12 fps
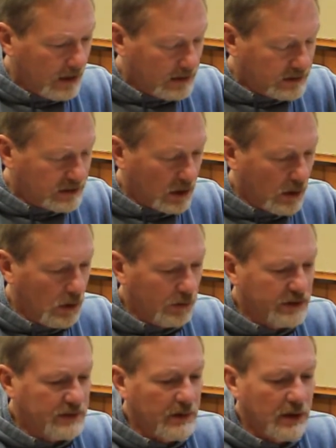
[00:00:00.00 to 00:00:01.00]
so
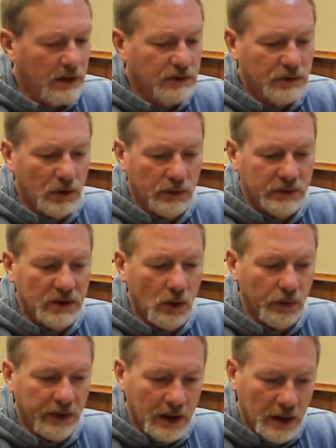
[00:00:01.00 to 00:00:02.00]
the speed controller is
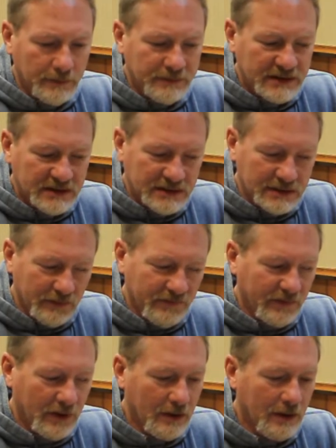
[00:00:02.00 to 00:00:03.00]
holding up so
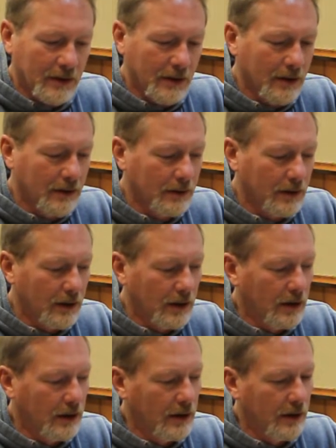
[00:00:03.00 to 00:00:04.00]
far.
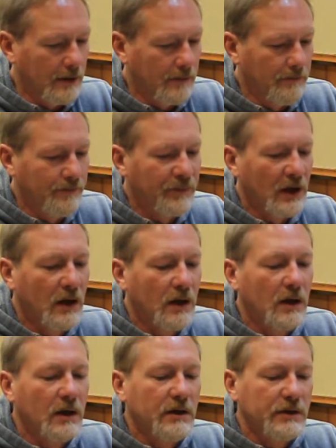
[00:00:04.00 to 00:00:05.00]
Um,
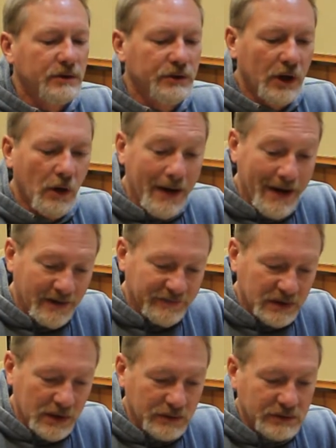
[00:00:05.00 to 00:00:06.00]
you don't have
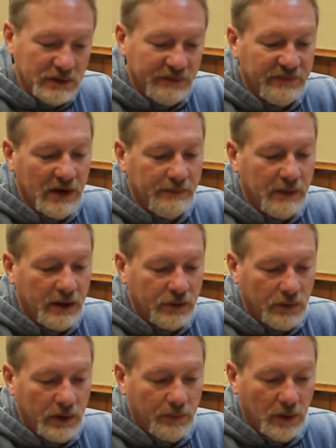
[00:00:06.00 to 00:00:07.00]
to go to a
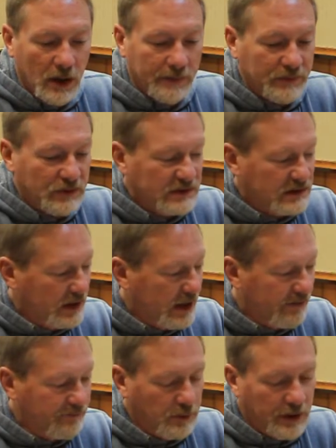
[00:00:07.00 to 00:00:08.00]
5x3 prop. You still
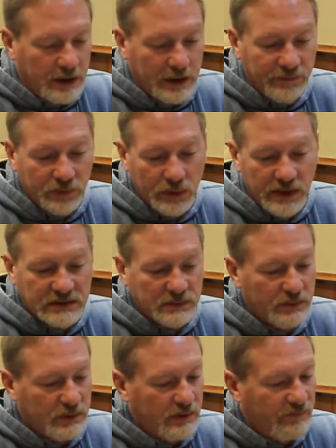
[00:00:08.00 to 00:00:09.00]
have plenty of thrust
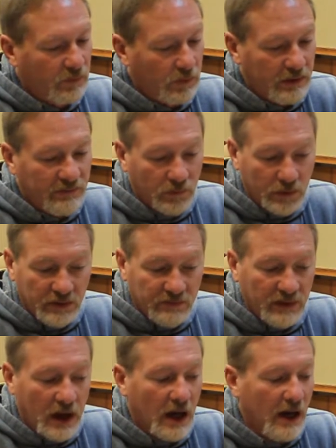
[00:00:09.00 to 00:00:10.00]
with the
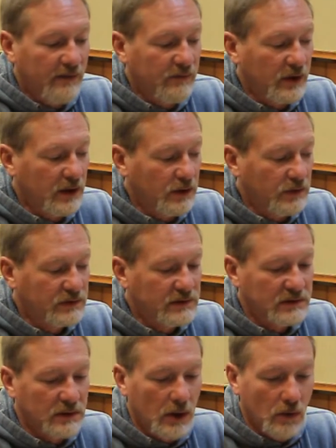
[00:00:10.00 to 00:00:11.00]
4045 and it
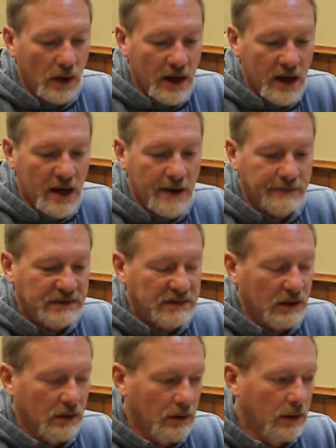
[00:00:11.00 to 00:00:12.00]
uses lower amps.
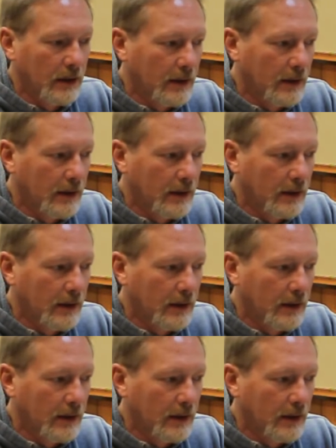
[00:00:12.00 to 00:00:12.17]
So